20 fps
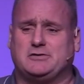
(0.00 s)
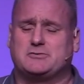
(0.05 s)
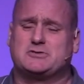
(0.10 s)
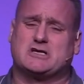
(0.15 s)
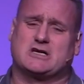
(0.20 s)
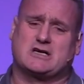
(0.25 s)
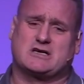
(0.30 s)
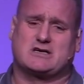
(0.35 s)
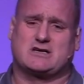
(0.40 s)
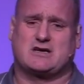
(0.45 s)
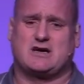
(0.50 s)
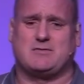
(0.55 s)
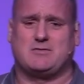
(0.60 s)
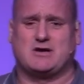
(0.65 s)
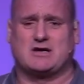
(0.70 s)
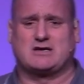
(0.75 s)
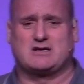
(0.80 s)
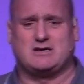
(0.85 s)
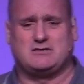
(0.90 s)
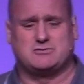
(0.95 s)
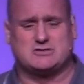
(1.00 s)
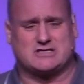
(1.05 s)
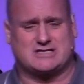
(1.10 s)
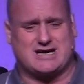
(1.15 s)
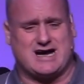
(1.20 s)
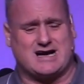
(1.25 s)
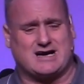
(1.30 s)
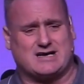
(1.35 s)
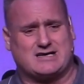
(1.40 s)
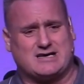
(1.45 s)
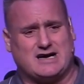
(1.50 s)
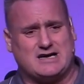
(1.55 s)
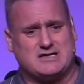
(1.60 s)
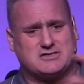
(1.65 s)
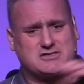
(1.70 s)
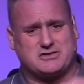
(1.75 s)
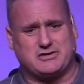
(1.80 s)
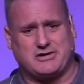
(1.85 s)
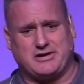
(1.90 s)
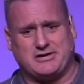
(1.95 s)
There was a gang of
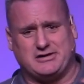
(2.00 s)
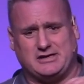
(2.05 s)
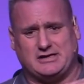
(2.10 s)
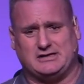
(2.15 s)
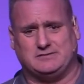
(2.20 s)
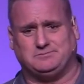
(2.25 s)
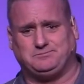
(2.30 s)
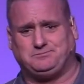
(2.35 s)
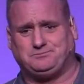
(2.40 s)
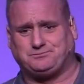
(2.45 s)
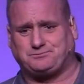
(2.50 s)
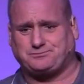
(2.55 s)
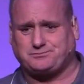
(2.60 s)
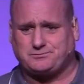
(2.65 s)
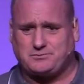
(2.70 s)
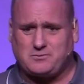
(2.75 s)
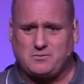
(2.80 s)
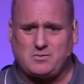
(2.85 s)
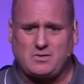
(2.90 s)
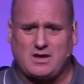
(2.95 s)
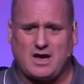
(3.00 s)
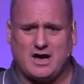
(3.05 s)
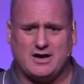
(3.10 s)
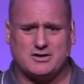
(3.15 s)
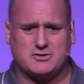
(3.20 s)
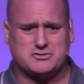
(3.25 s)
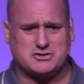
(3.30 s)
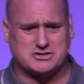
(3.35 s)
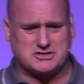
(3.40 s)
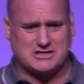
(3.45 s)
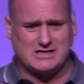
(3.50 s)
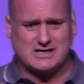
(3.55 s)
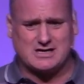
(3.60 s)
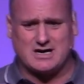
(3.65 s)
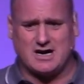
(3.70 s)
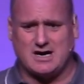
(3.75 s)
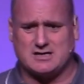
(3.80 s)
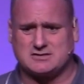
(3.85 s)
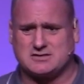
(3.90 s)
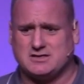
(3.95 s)
guys, and I used to steal
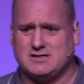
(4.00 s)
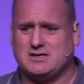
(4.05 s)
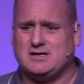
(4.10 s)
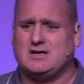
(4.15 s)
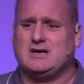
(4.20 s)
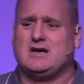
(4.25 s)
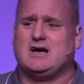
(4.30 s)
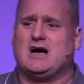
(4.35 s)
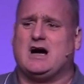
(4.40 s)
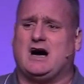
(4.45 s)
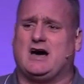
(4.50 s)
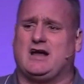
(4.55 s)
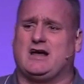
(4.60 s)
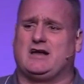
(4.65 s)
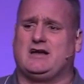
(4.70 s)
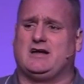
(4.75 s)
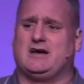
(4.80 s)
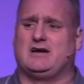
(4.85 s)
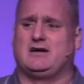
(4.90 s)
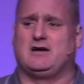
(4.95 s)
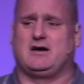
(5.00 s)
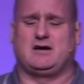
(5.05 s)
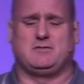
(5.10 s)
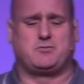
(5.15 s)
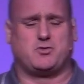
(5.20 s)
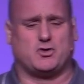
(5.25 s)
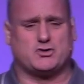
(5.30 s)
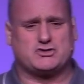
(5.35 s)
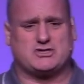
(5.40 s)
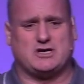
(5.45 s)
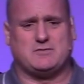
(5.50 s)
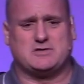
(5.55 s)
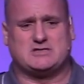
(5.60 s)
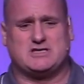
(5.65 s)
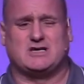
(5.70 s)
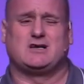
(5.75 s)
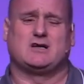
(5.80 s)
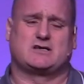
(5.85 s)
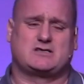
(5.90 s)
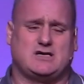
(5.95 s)
cars. And then I approached them and
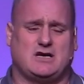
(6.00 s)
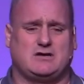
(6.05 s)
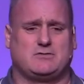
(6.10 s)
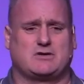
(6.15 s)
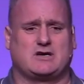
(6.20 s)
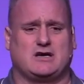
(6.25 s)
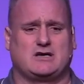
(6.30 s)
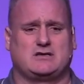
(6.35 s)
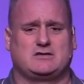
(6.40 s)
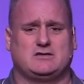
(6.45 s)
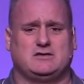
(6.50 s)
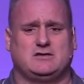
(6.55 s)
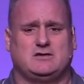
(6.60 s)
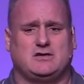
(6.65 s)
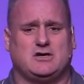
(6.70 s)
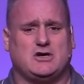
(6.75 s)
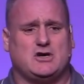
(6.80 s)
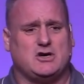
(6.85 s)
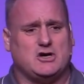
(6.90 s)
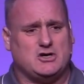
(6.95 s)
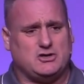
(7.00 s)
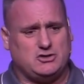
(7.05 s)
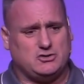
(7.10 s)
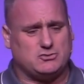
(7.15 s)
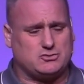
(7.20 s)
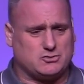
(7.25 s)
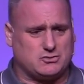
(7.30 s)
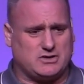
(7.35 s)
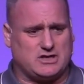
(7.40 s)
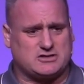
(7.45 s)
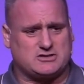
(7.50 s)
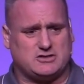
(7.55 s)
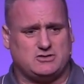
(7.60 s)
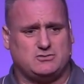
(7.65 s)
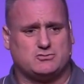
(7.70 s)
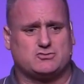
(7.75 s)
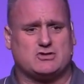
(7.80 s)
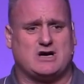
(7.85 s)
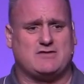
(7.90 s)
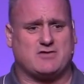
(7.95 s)
said, I tell them, guys, you do this, and
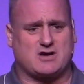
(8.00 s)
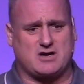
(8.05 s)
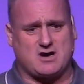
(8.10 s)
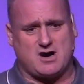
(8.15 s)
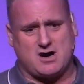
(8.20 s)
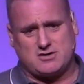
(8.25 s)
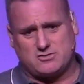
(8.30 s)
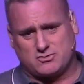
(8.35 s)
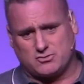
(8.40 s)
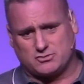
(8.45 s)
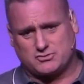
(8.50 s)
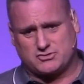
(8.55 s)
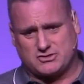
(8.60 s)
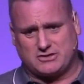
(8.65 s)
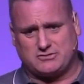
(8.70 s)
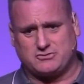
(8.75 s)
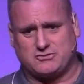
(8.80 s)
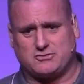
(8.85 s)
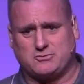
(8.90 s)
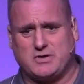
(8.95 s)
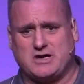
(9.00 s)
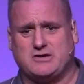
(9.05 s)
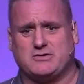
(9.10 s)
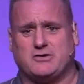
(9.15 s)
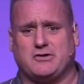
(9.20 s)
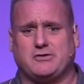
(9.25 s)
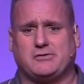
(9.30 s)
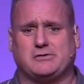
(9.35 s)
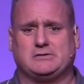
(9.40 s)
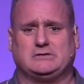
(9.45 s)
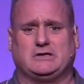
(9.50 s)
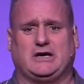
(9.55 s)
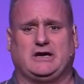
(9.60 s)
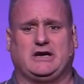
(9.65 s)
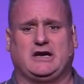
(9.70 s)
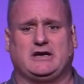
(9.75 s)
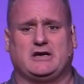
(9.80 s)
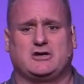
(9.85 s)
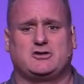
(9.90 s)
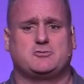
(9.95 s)
you drive a car, and you go straight through the window,
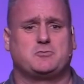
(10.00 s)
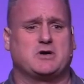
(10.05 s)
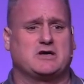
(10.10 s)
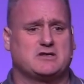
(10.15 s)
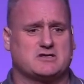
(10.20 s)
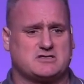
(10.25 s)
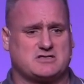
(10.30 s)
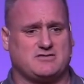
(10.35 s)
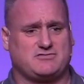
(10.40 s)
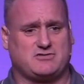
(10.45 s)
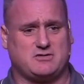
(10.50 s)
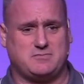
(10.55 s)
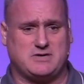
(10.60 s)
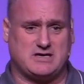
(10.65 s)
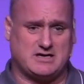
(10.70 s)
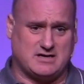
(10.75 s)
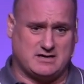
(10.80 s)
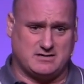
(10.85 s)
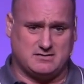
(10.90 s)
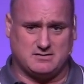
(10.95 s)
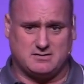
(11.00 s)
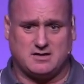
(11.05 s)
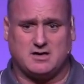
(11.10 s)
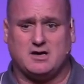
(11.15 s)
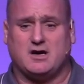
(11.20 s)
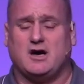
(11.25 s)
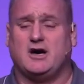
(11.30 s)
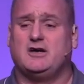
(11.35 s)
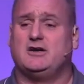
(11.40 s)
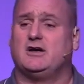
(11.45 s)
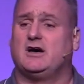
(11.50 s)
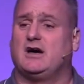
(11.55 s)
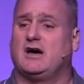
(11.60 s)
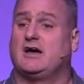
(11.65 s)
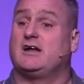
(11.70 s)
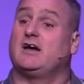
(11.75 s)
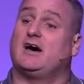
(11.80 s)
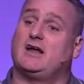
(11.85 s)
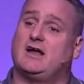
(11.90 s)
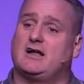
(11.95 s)
and then you bring the stuff to me, and
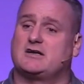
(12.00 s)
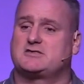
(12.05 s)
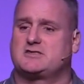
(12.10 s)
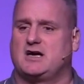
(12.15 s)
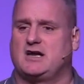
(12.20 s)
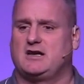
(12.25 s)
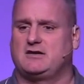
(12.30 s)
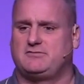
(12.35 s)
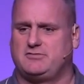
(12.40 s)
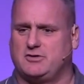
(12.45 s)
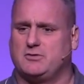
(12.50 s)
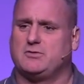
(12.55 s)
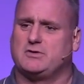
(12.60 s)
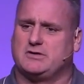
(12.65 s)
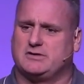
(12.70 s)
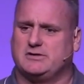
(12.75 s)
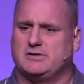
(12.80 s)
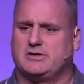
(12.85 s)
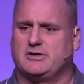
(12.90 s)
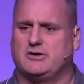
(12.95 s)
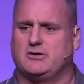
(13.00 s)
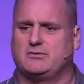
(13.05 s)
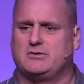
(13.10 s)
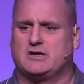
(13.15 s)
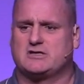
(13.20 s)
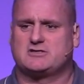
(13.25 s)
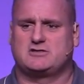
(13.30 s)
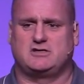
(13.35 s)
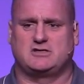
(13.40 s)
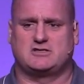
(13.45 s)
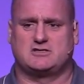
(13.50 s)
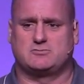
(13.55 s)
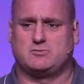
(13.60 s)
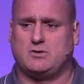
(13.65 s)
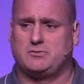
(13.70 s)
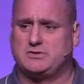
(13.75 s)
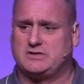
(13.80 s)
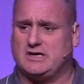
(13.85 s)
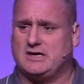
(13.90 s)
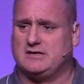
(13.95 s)
I'll sell it for you, and you know, this is
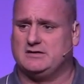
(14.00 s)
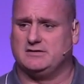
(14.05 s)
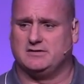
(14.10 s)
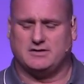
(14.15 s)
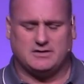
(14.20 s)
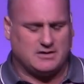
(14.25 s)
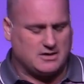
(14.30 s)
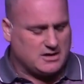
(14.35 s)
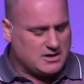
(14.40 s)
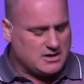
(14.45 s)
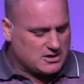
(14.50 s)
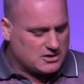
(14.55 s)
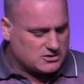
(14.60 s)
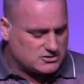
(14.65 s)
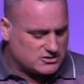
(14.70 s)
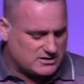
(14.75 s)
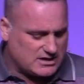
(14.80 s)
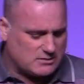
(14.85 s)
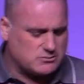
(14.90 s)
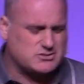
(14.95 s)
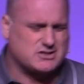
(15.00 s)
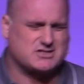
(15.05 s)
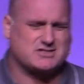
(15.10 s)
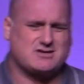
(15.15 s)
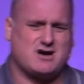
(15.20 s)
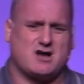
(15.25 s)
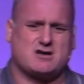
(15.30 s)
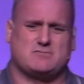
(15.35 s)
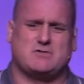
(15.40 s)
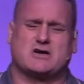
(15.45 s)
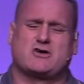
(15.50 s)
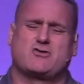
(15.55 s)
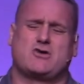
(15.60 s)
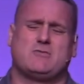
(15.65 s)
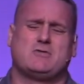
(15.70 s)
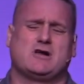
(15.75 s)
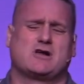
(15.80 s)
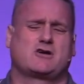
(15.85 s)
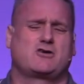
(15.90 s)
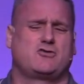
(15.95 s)
what we've done. So that was the start of my
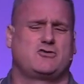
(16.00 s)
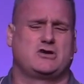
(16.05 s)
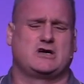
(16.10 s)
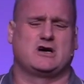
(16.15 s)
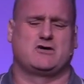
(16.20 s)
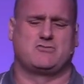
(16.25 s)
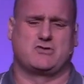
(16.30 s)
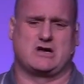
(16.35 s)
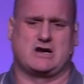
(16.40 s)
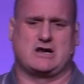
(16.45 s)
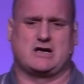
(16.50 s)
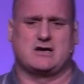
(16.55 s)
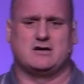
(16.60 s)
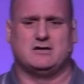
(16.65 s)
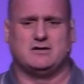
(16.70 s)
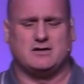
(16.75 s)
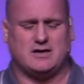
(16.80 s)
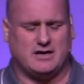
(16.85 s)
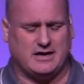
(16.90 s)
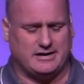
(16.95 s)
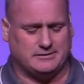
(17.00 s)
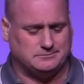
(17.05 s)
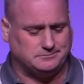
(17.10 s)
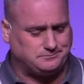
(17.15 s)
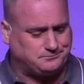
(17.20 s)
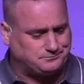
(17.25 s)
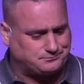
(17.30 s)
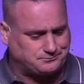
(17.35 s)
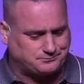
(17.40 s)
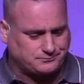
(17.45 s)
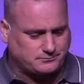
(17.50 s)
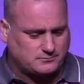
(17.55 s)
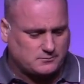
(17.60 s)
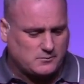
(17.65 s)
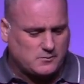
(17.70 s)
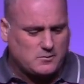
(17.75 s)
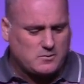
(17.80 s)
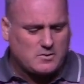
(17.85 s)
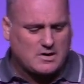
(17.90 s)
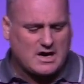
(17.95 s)
criminal career, really, and
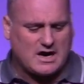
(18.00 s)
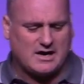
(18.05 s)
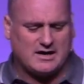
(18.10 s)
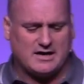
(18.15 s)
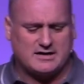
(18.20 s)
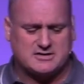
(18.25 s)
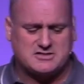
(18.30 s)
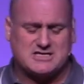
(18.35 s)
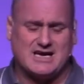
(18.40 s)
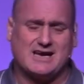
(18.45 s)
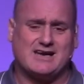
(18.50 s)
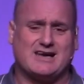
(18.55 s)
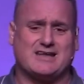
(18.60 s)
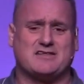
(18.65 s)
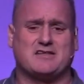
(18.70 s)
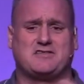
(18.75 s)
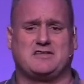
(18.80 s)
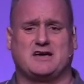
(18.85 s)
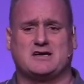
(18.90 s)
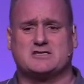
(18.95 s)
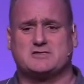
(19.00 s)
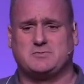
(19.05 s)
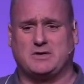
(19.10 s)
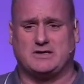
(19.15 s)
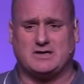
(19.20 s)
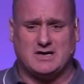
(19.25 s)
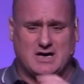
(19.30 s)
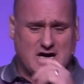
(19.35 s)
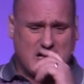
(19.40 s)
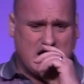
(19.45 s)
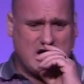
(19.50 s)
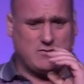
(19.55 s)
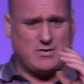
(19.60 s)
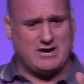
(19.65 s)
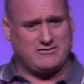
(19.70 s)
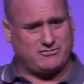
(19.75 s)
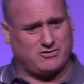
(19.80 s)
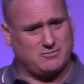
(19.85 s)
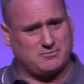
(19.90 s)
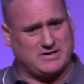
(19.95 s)
then selling other things. But it
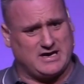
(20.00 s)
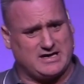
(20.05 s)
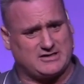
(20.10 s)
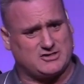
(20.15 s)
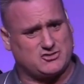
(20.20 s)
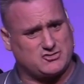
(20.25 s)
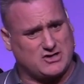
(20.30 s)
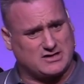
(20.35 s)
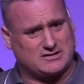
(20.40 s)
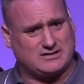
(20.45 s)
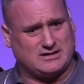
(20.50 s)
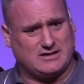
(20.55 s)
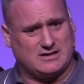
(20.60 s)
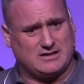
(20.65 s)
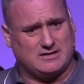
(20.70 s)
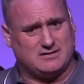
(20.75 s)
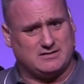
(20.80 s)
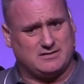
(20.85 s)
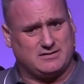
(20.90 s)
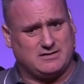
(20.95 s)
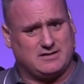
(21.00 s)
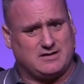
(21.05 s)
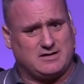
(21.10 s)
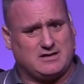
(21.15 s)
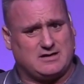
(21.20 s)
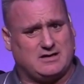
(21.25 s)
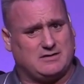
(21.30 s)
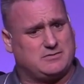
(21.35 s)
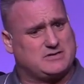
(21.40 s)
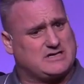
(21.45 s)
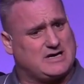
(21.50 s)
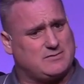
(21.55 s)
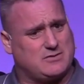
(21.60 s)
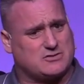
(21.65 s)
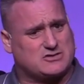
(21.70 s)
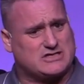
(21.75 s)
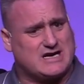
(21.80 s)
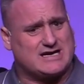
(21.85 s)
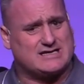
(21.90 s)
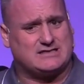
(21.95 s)
went from there to drug dealing. Now, by the time I
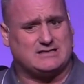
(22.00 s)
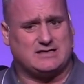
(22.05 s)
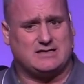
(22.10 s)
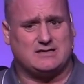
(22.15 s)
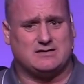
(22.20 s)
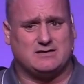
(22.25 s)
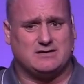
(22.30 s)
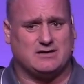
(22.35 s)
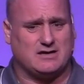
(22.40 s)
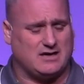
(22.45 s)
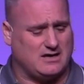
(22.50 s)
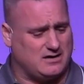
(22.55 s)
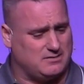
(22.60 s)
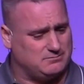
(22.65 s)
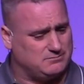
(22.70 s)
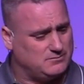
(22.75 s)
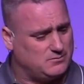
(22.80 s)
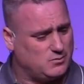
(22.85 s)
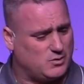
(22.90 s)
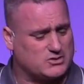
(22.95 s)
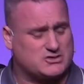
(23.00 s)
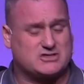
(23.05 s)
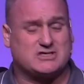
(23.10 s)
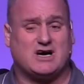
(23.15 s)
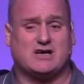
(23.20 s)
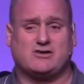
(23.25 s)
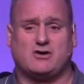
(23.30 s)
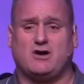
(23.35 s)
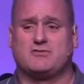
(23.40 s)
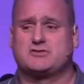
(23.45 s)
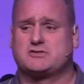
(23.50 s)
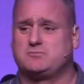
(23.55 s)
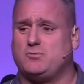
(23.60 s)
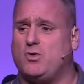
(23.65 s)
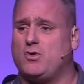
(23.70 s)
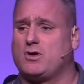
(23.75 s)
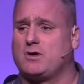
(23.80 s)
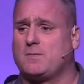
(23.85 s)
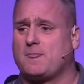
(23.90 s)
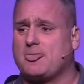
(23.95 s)
was 19, what started off
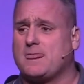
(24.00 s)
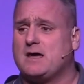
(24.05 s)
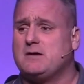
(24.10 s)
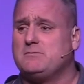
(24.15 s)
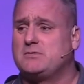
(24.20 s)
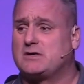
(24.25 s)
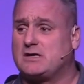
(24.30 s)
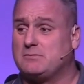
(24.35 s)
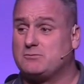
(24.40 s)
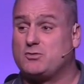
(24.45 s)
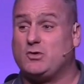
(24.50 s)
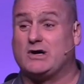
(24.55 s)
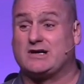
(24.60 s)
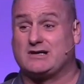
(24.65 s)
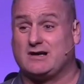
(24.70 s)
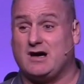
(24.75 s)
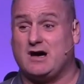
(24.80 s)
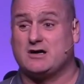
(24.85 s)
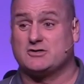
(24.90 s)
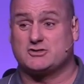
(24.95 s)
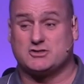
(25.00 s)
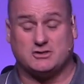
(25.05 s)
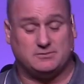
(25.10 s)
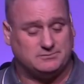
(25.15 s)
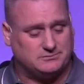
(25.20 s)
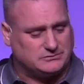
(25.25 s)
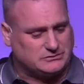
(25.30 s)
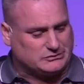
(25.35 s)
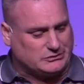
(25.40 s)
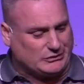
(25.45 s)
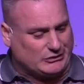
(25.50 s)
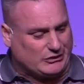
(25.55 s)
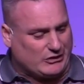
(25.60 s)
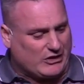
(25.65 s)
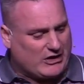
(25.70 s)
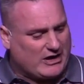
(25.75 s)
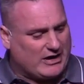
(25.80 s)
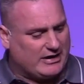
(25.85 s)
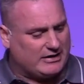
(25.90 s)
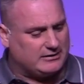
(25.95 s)
small became quite large.
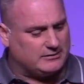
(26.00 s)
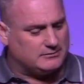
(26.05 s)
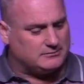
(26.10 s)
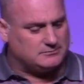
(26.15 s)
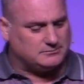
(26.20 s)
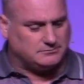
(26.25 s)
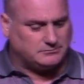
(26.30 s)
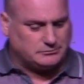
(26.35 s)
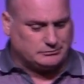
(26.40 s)
And